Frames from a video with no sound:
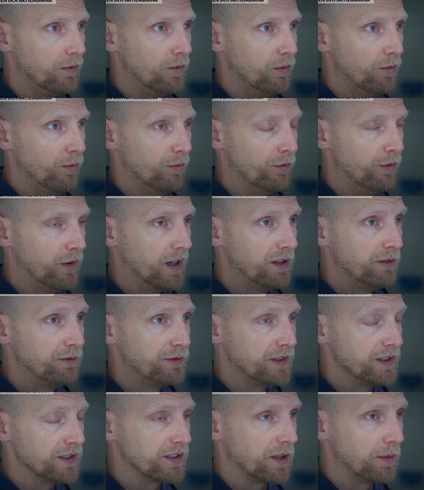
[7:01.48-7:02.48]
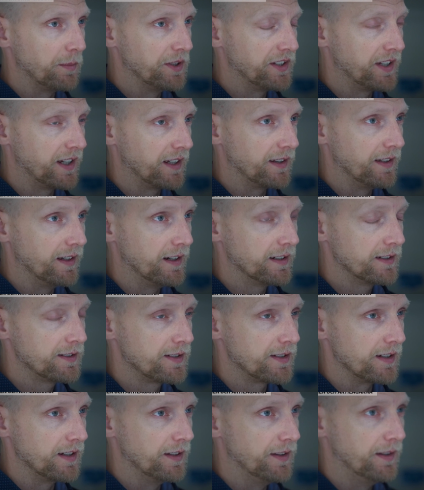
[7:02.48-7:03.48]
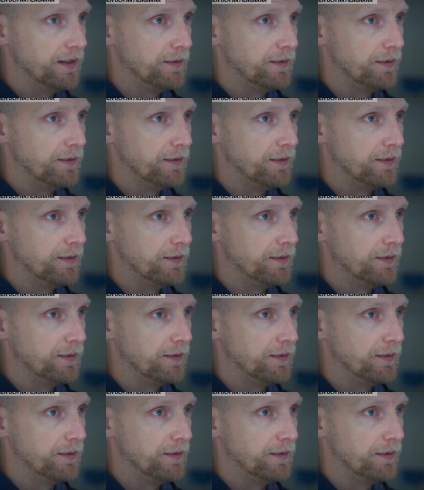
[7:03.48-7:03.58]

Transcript: Varför ska man teckna aktien?